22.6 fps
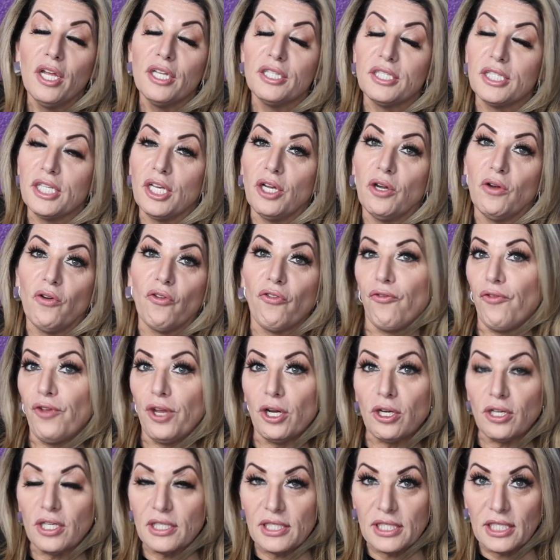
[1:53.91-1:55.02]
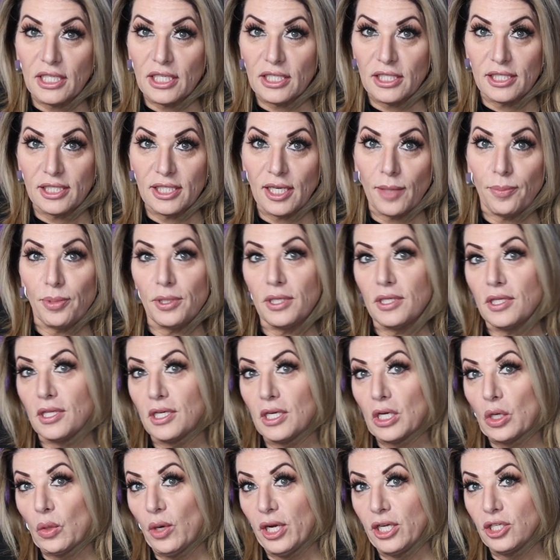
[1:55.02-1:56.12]
So fear doesn't get to step into the
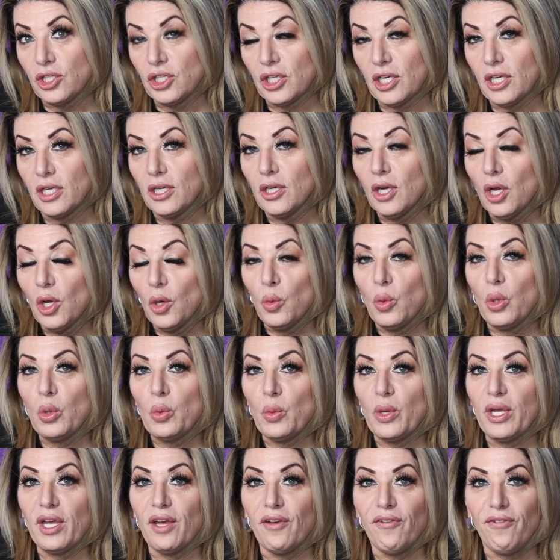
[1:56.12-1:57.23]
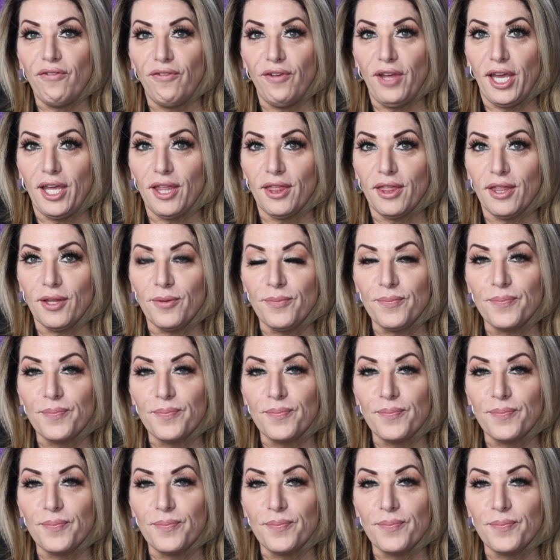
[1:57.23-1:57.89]
equation when we have faith.